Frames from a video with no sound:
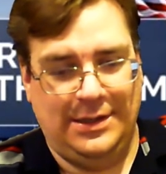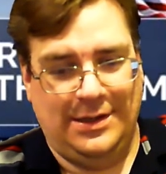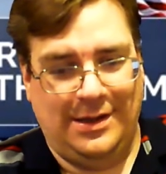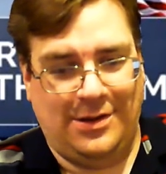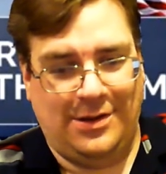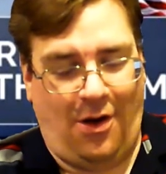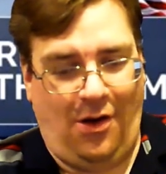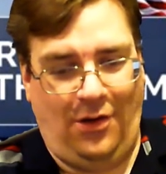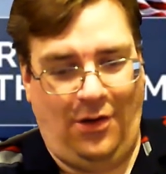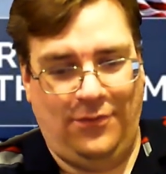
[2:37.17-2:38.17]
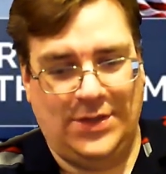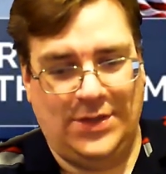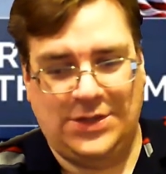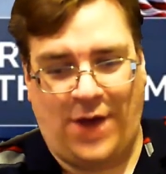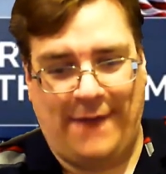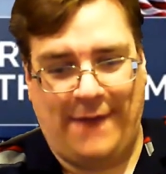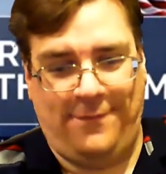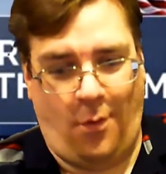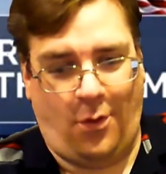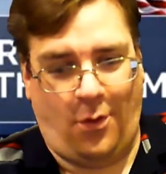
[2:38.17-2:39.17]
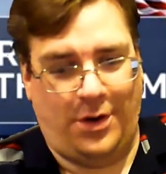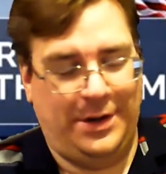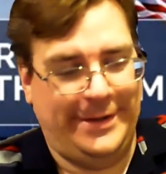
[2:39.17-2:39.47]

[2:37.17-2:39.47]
called Visgrad 4.